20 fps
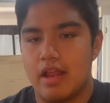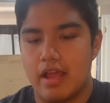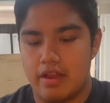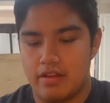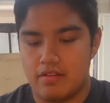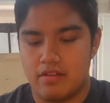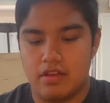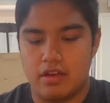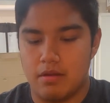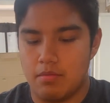I
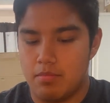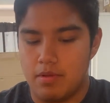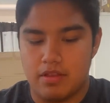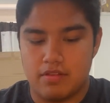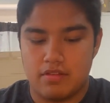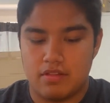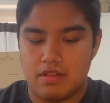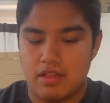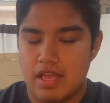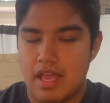just need to
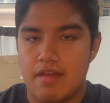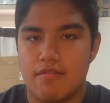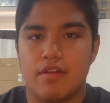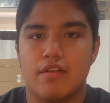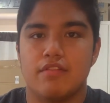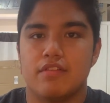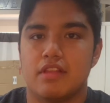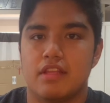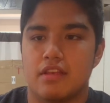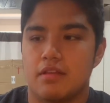basically have
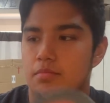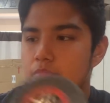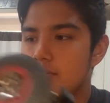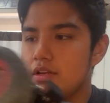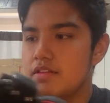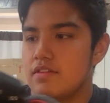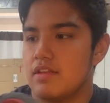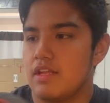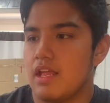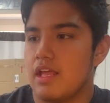everything to put
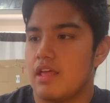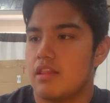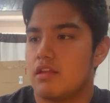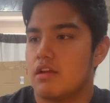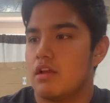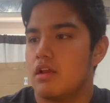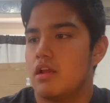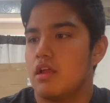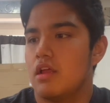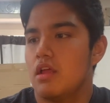it together.